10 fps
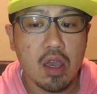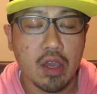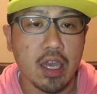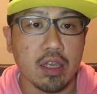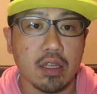
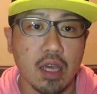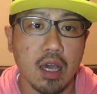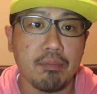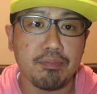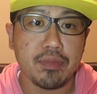Okay,
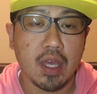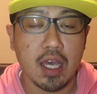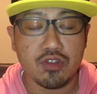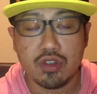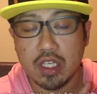
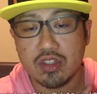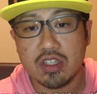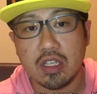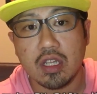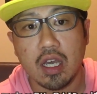as you can
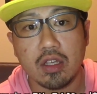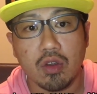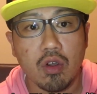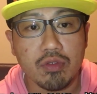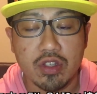see the
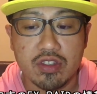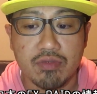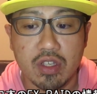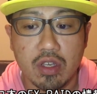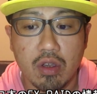title of this
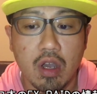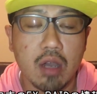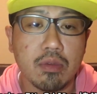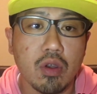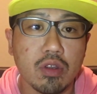video,
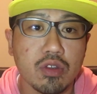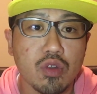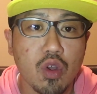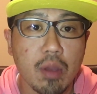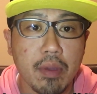I'm going to
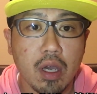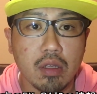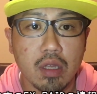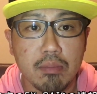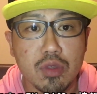talk
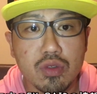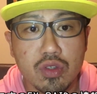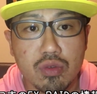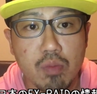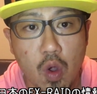about
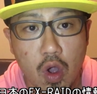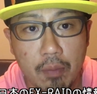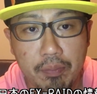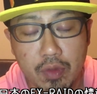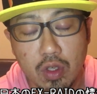MewTwo
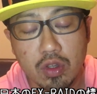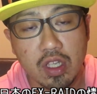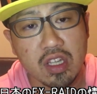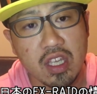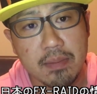more. Not
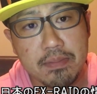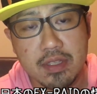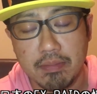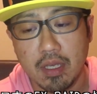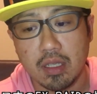the
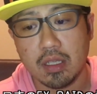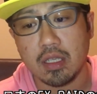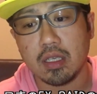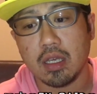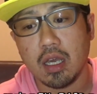tips, but
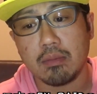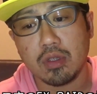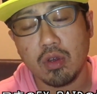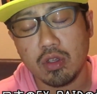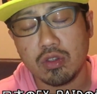I'm
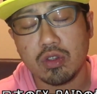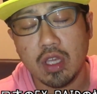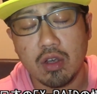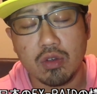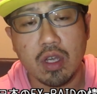going to
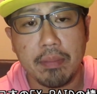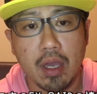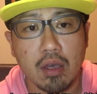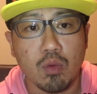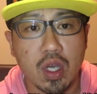talk
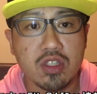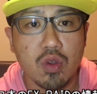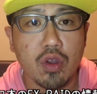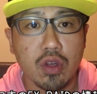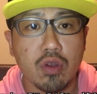about what's
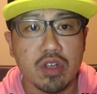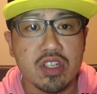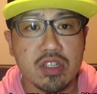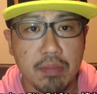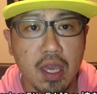going on
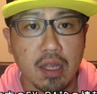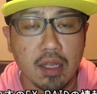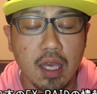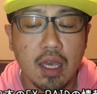in Japan.